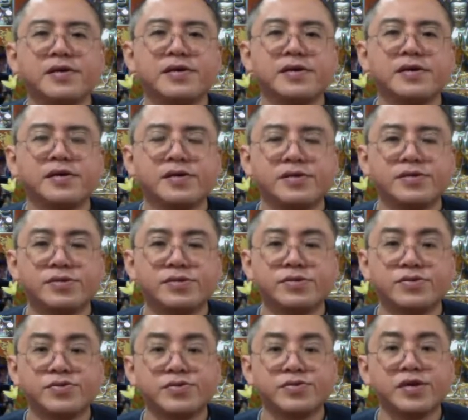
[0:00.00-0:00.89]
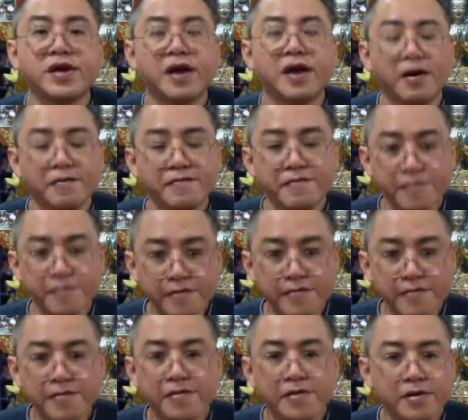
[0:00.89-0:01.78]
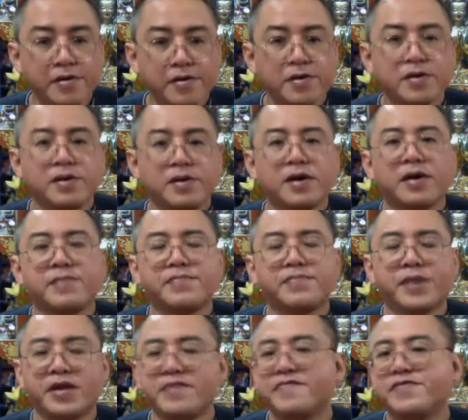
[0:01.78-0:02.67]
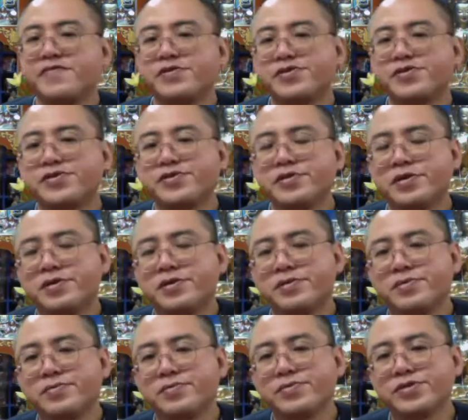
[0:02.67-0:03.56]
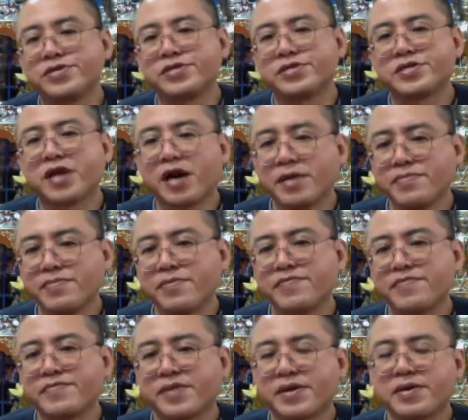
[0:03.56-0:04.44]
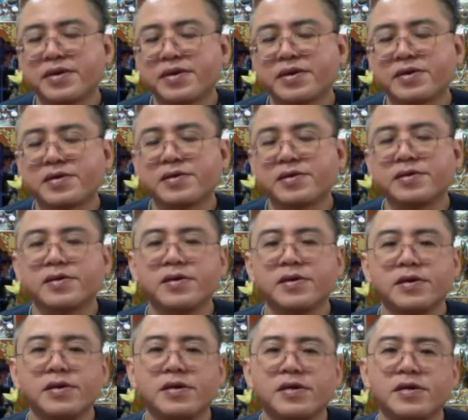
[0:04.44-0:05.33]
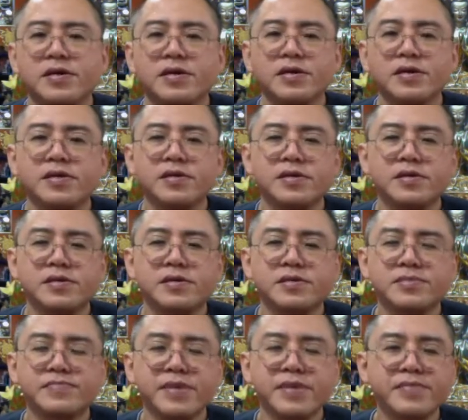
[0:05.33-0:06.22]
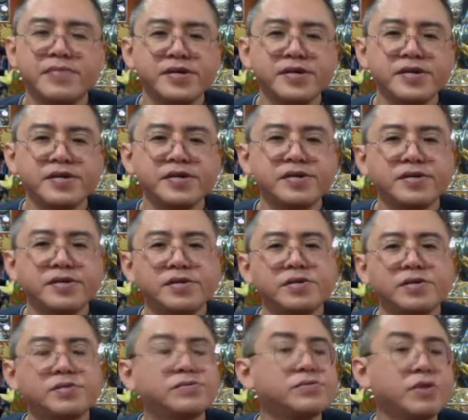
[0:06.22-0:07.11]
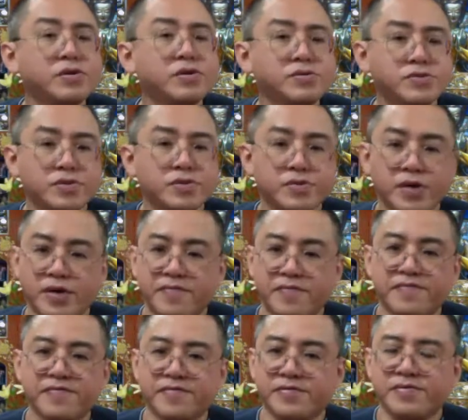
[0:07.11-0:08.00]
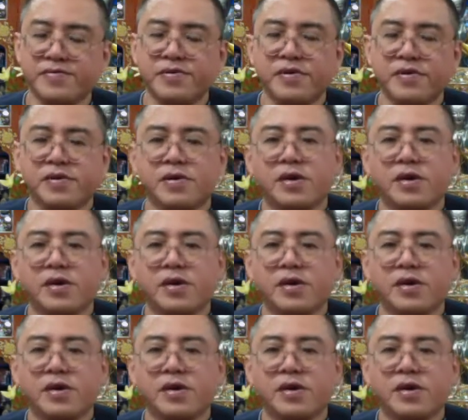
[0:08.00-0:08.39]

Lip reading: is truly helpful and beneficial, and which type of thinking is maybe not so helpful,